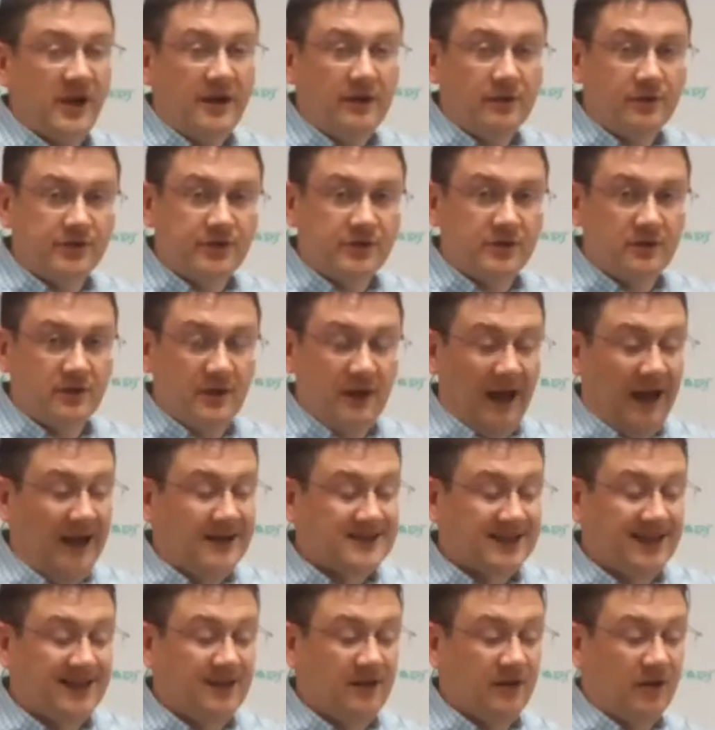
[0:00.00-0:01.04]
sales,
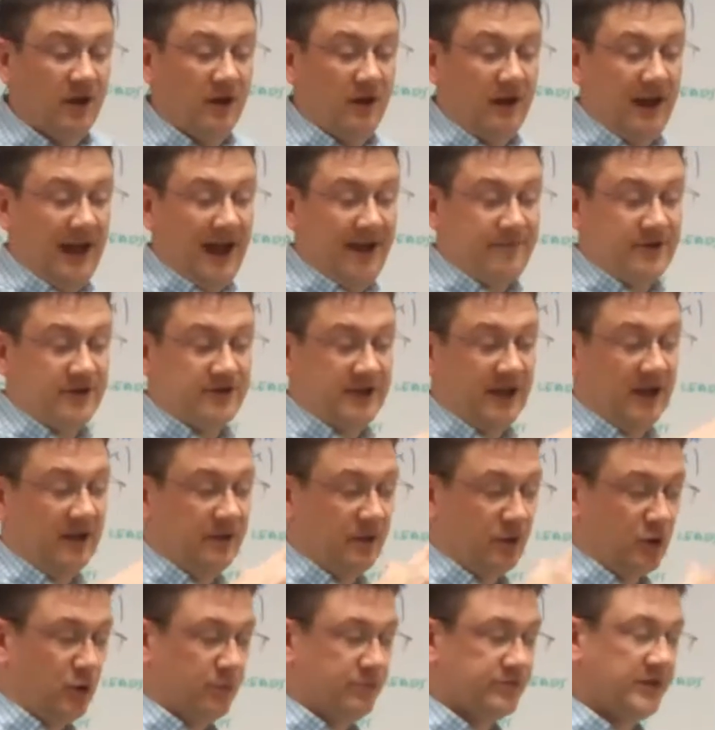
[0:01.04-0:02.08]
as in every sale
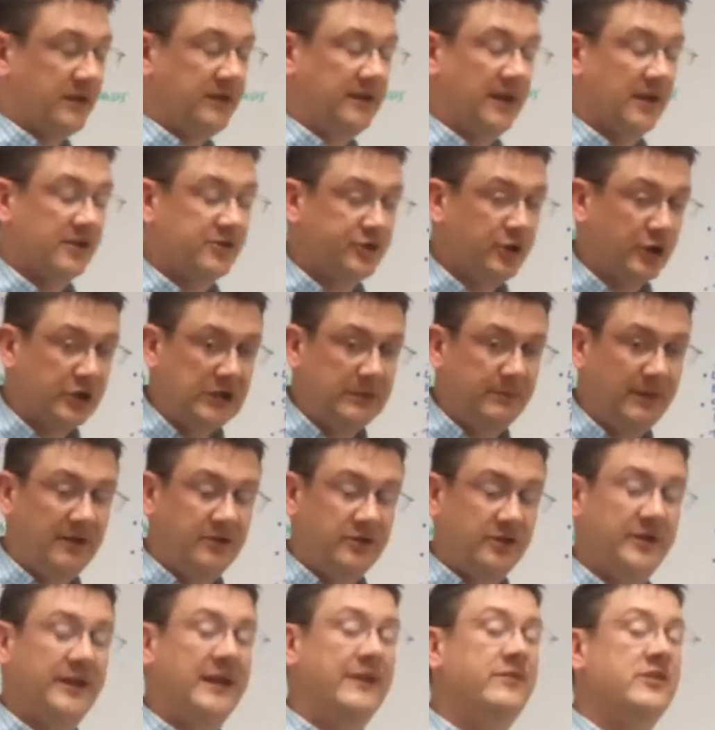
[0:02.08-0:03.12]
that comes in gets
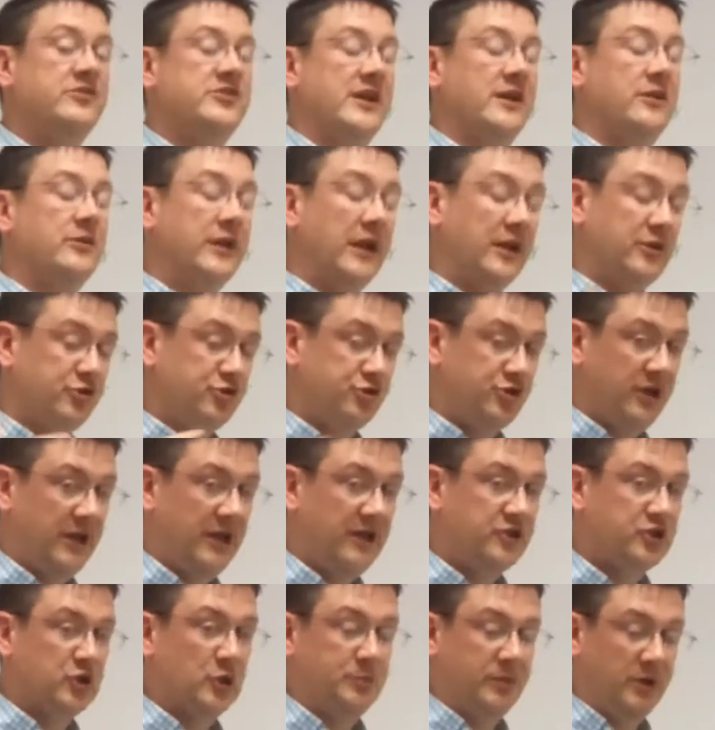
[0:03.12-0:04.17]
documented and every sale gets
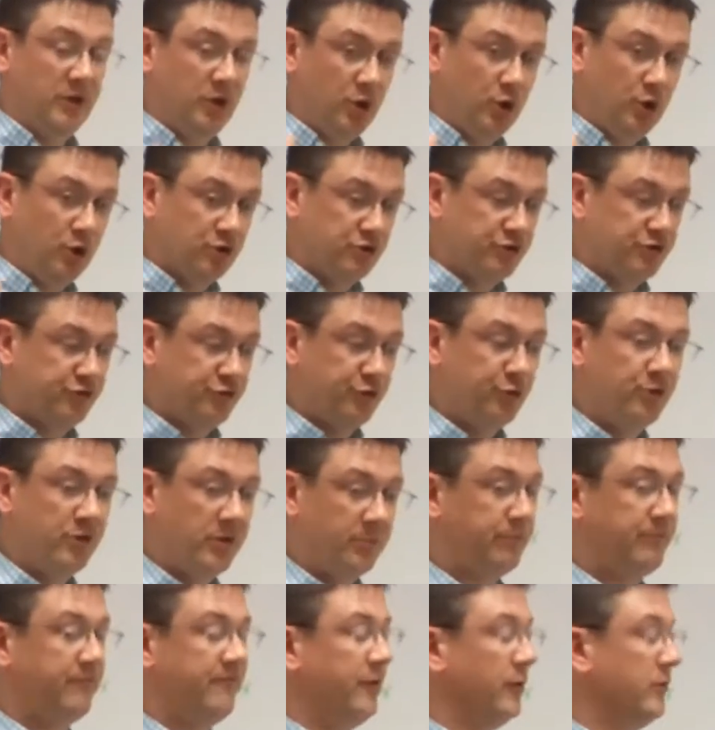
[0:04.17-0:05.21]
chased up and goes through
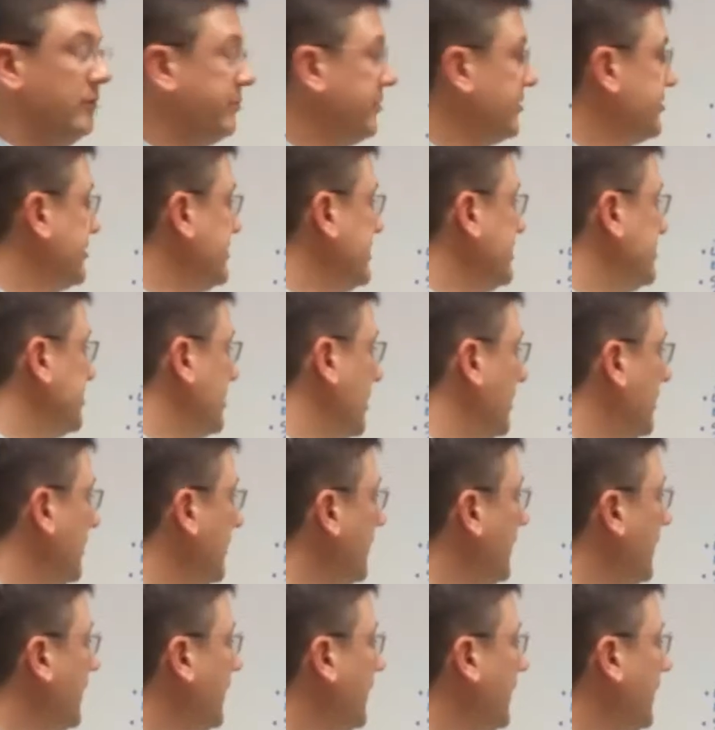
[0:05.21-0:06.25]
the full procedure.
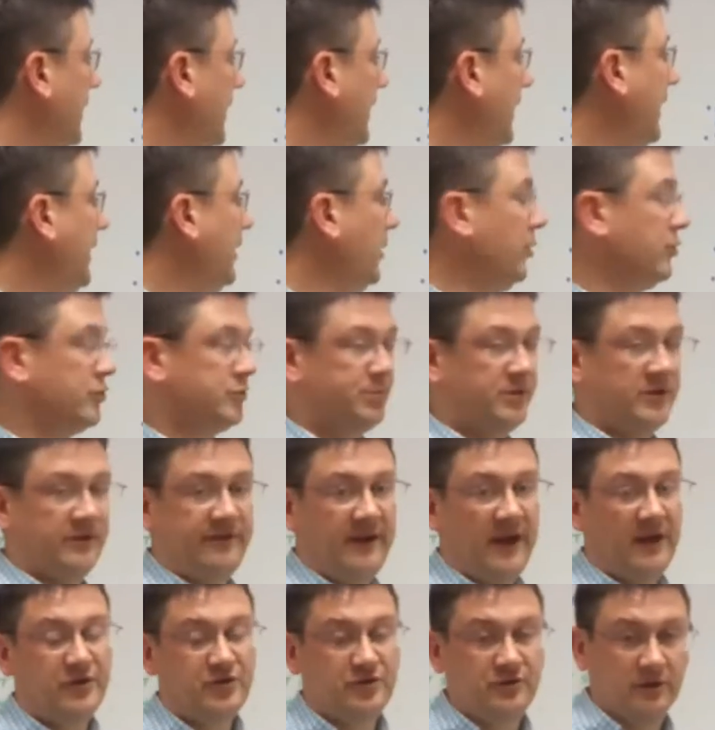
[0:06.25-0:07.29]
It looks
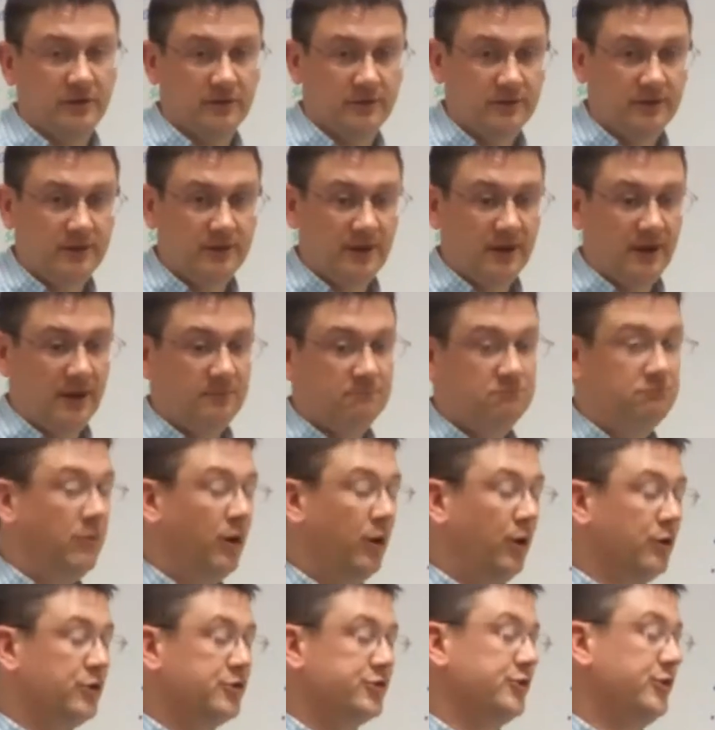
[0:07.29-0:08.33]
professional.
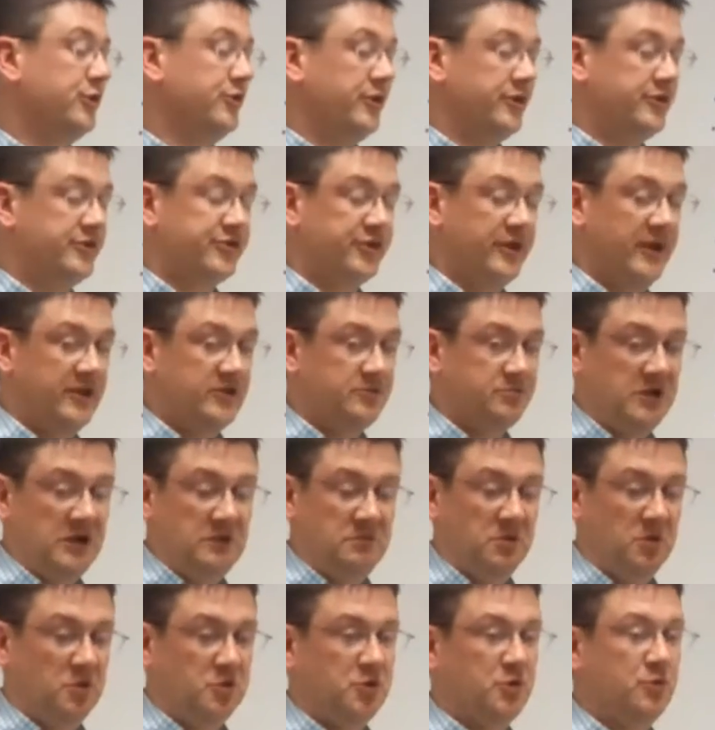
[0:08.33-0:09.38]
Most other
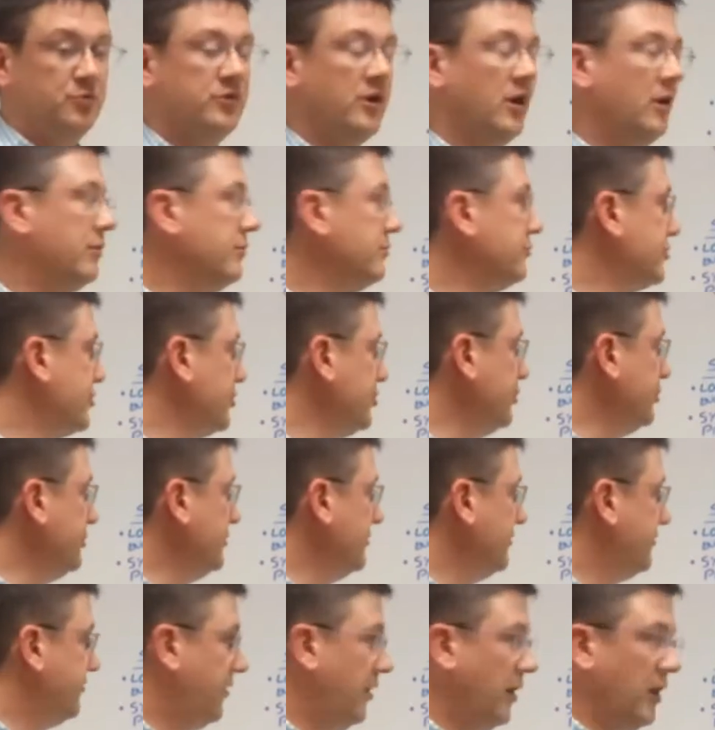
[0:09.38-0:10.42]
tradespeople do not do
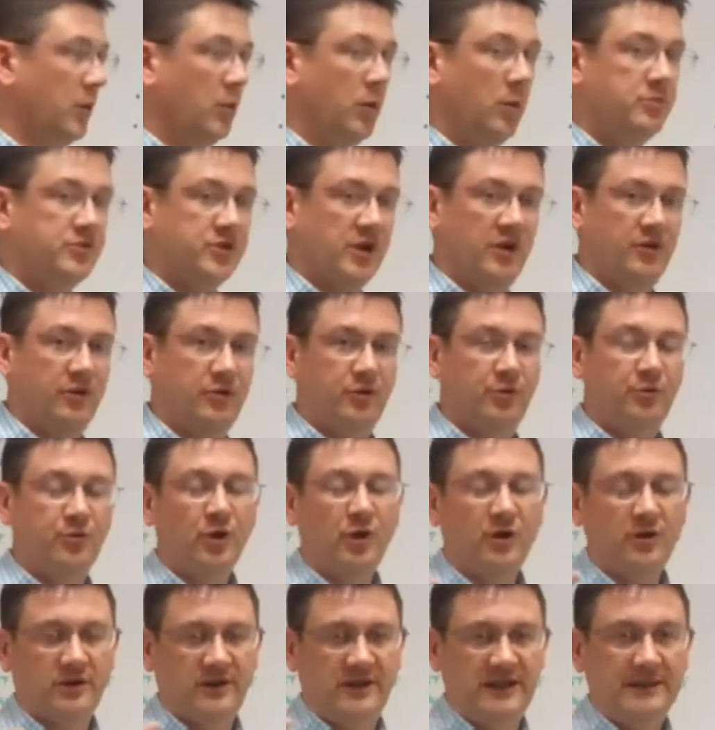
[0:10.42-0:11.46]
follow-ups and do
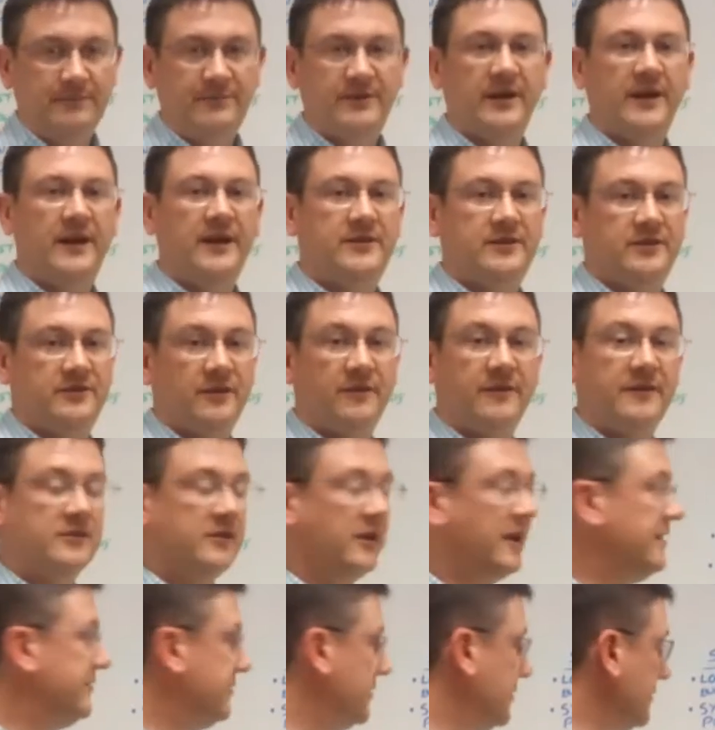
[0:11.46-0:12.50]
not keep data to this
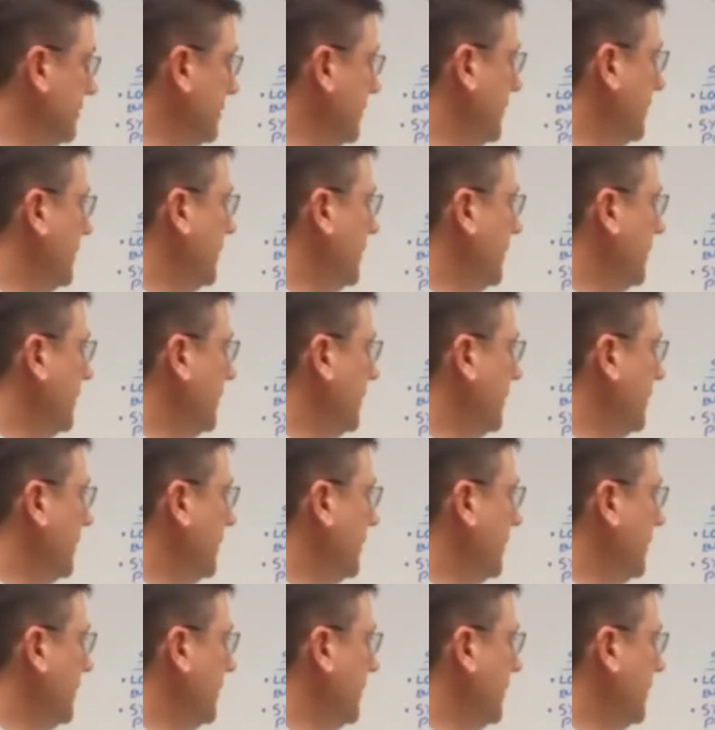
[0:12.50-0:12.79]
level.